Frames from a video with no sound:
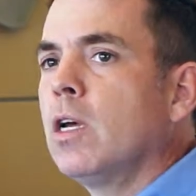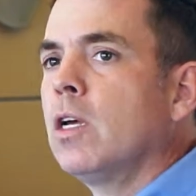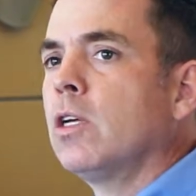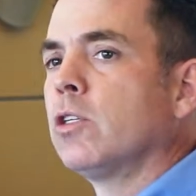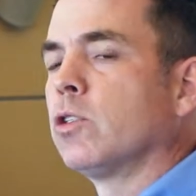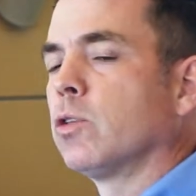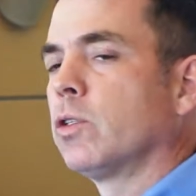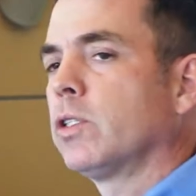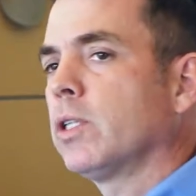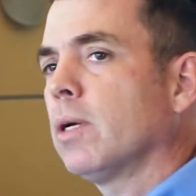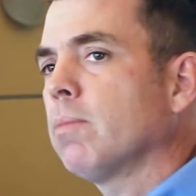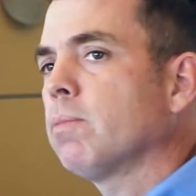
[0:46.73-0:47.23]

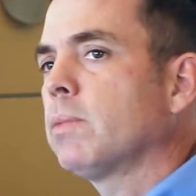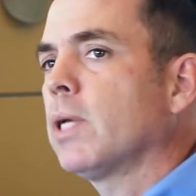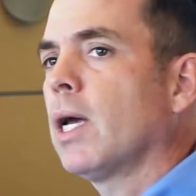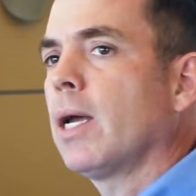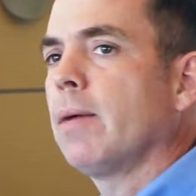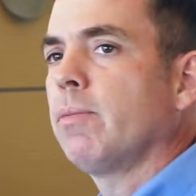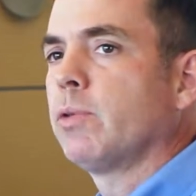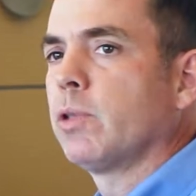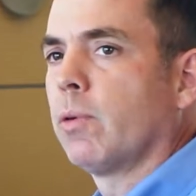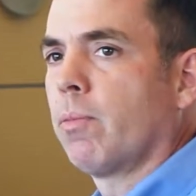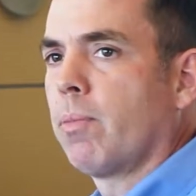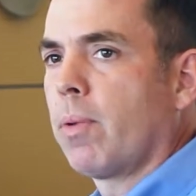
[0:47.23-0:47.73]
So some
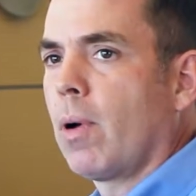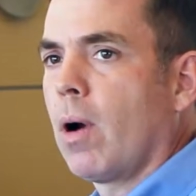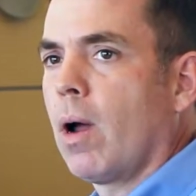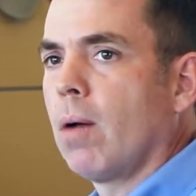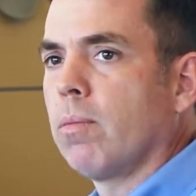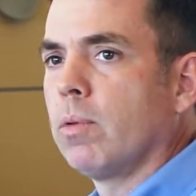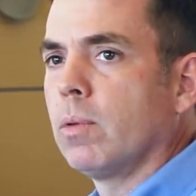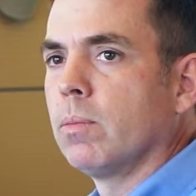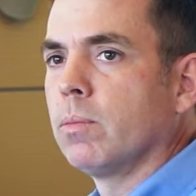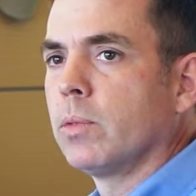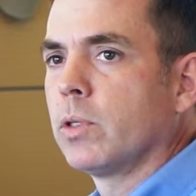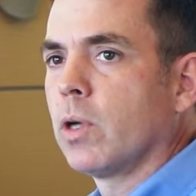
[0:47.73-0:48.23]
types of
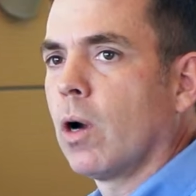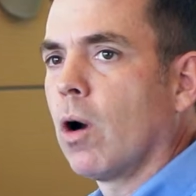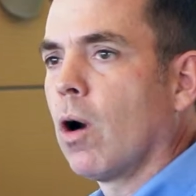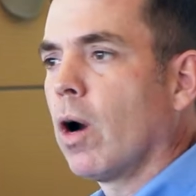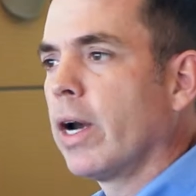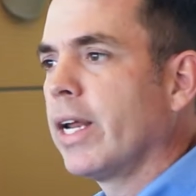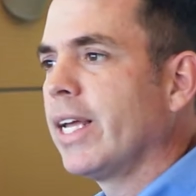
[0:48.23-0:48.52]
problems are